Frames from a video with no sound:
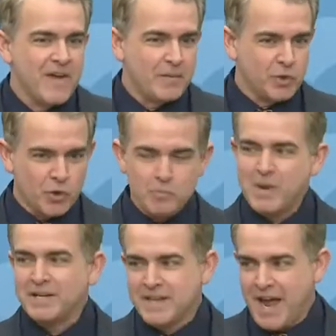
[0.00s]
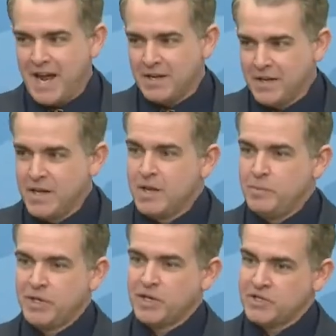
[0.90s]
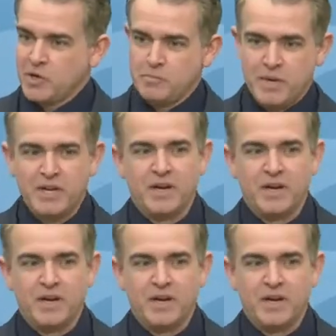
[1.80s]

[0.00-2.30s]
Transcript: family group by dad because they're big